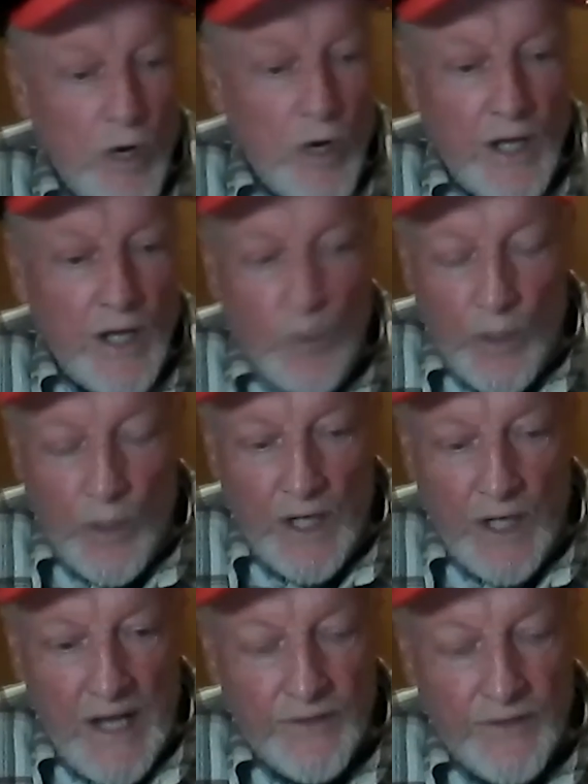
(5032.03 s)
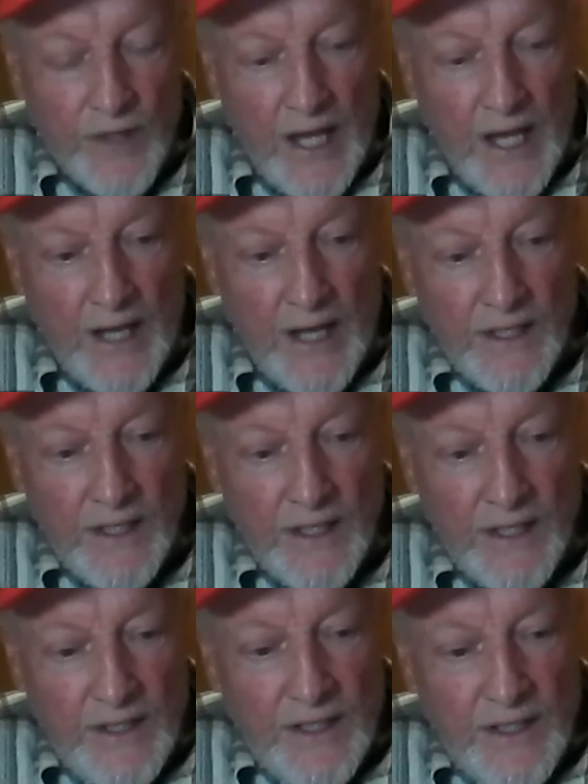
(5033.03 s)
going to win after that.
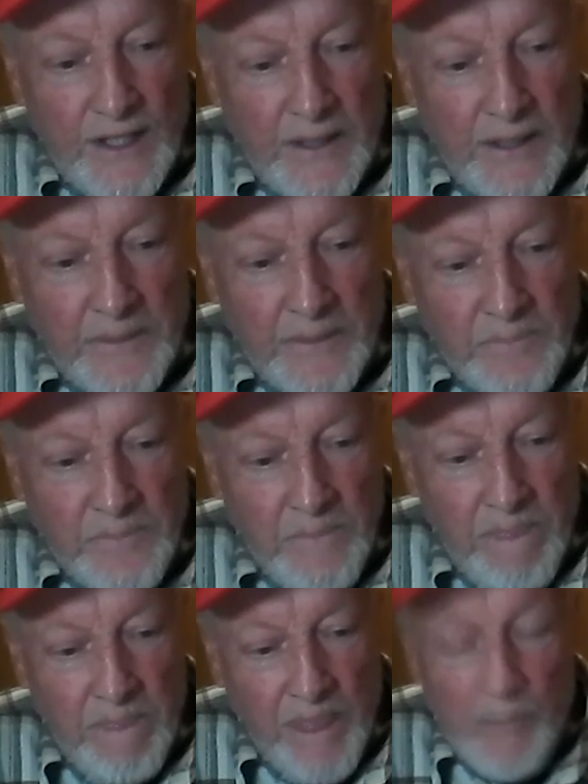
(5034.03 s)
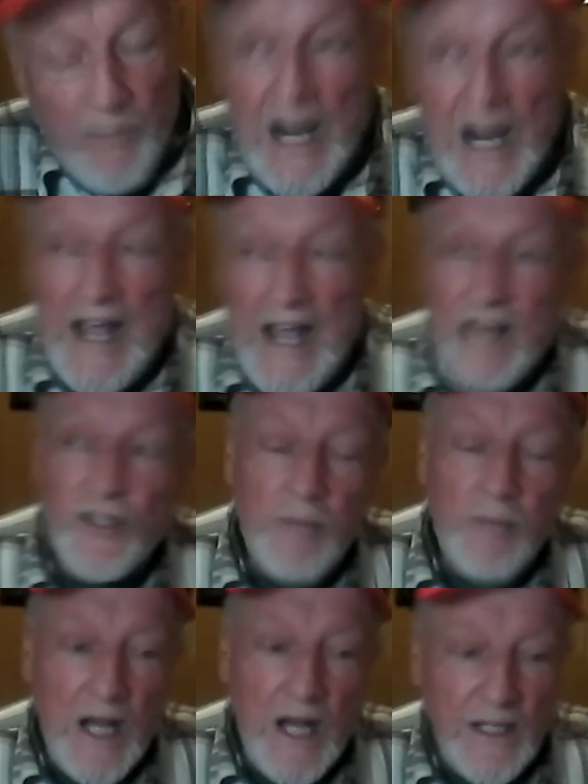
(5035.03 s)
Uh, but I asked the
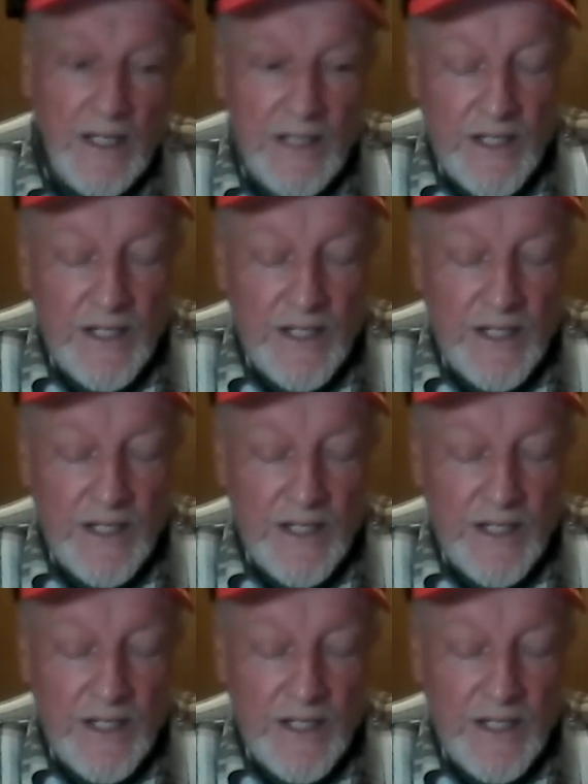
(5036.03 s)
pilot.